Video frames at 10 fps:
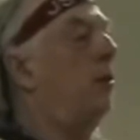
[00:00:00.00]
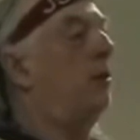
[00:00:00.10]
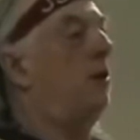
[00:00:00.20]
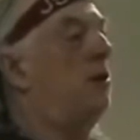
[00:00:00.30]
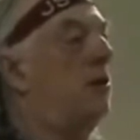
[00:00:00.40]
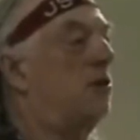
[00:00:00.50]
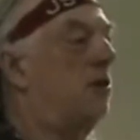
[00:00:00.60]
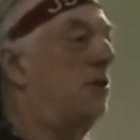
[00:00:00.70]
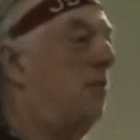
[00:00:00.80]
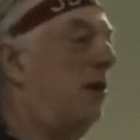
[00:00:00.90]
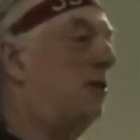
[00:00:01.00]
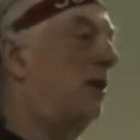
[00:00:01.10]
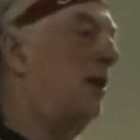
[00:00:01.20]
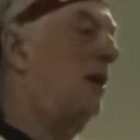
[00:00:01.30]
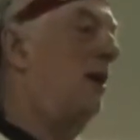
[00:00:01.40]
Military Justice,
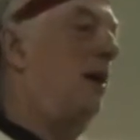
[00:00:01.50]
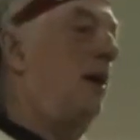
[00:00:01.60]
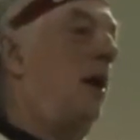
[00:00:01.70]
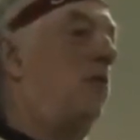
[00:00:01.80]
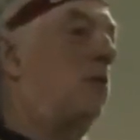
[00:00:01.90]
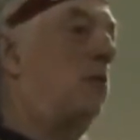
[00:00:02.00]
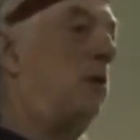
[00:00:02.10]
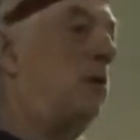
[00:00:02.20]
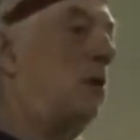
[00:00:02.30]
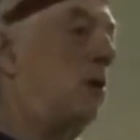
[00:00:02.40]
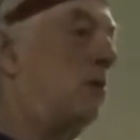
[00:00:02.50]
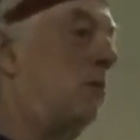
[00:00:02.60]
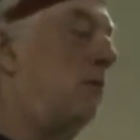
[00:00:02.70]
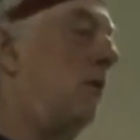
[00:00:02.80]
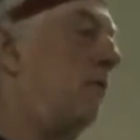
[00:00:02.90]
basically, I was going to be charged
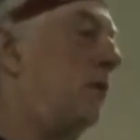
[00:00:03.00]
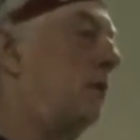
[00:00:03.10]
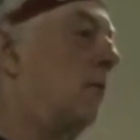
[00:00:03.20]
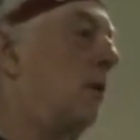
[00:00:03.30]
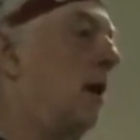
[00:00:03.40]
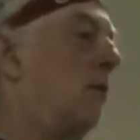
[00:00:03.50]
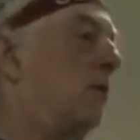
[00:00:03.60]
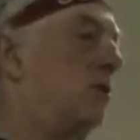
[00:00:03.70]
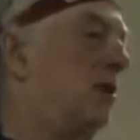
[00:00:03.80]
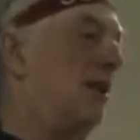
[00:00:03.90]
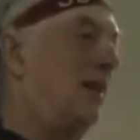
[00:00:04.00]
with 50-some counts.